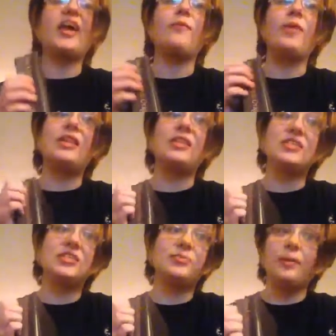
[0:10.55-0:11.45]
I read
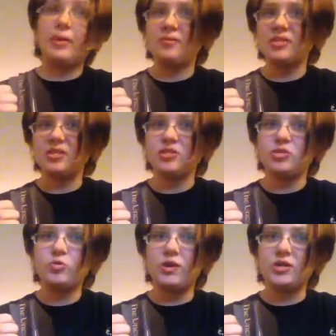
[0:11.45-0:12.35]
this to my baby
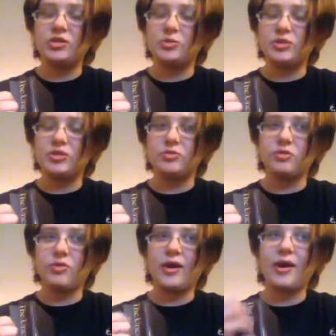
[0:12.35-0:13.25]
sister while she was still
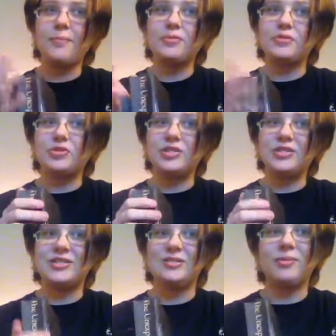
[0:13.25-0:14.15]
growing up, so she
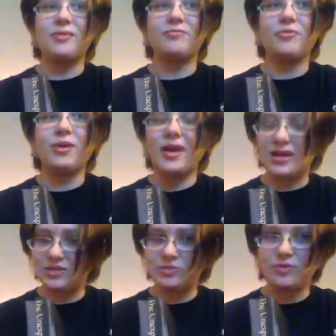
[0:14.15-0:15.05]
has a deep love for it,
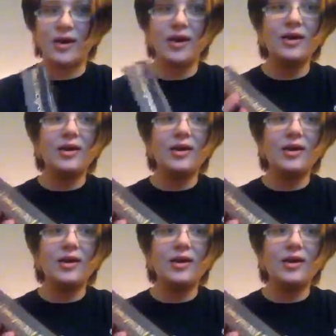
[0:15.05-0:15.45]
as do I.